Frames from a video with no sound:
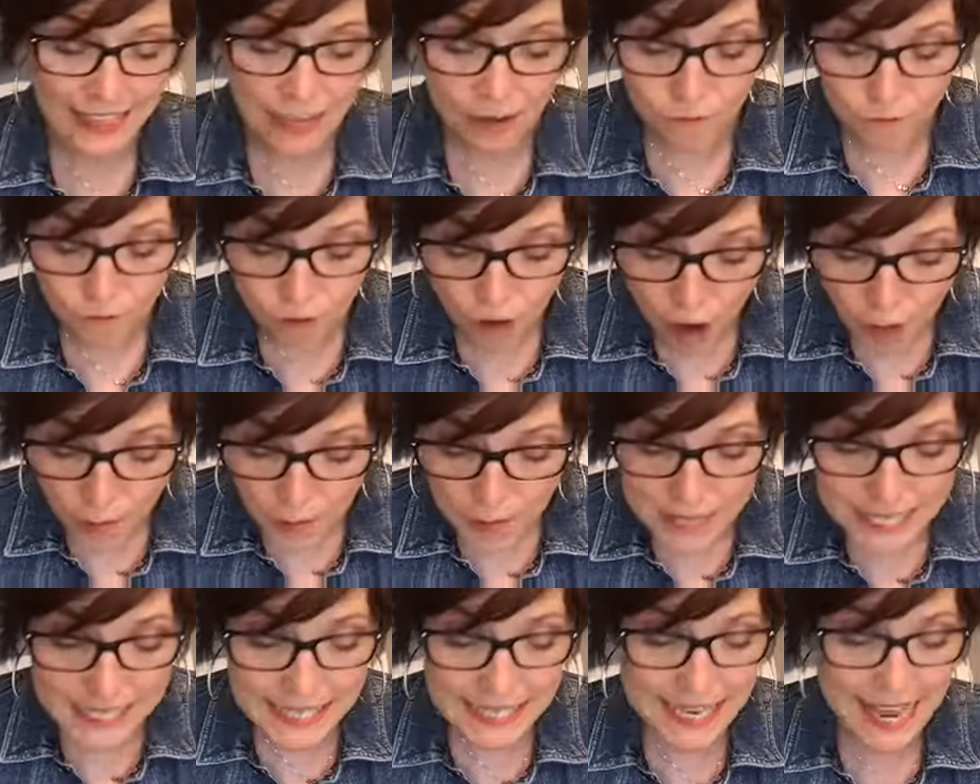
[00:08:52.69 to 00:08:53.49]
And
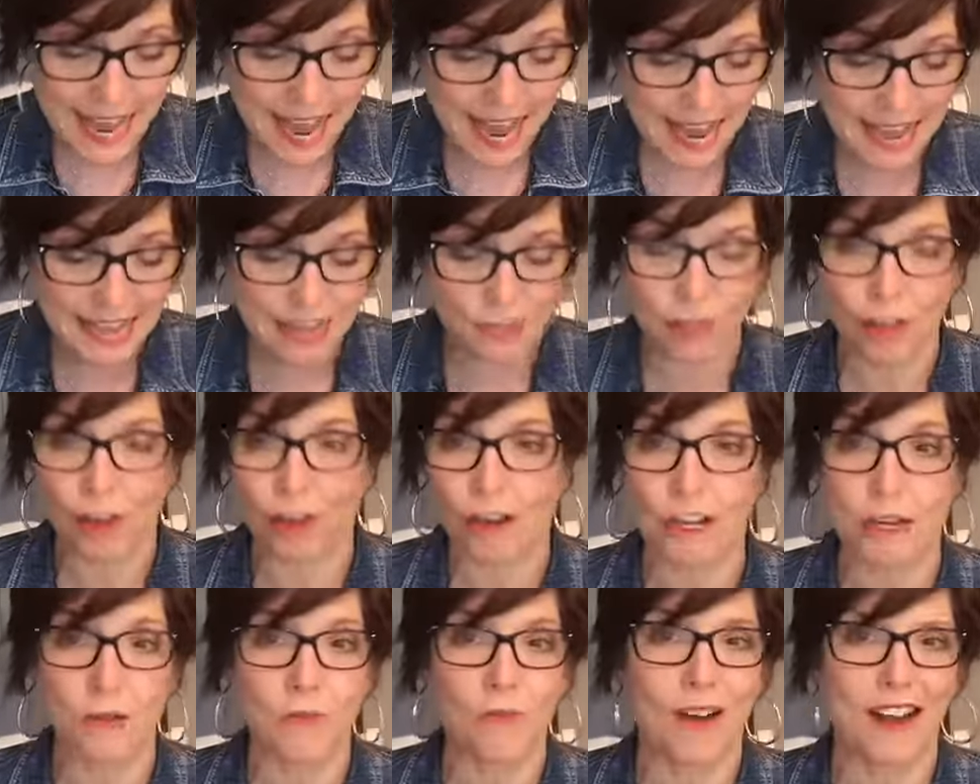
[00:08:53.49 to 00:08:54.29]
Romans eight
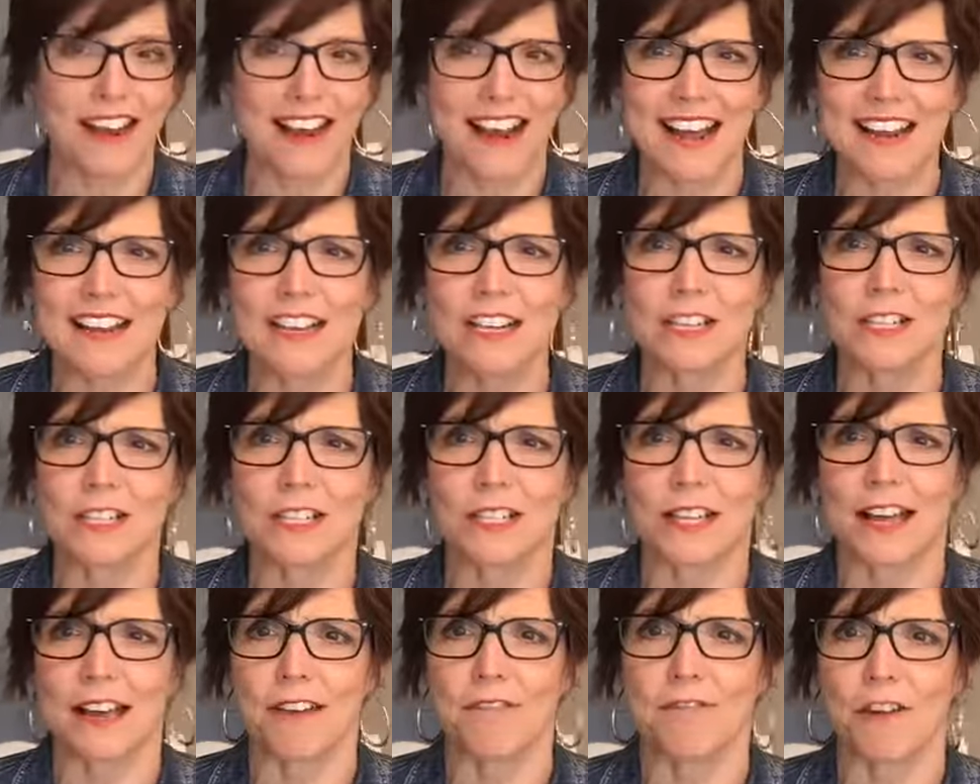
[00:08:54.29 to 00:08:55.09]
thirty-one, I just
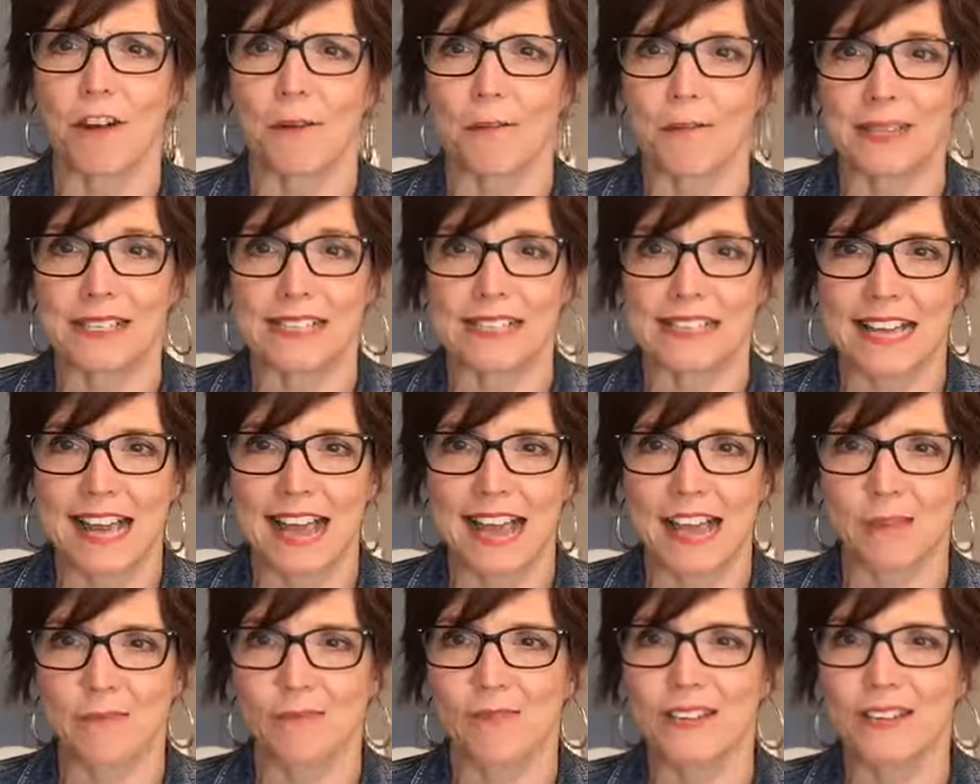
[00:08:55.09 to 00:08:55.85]
love Romans eight.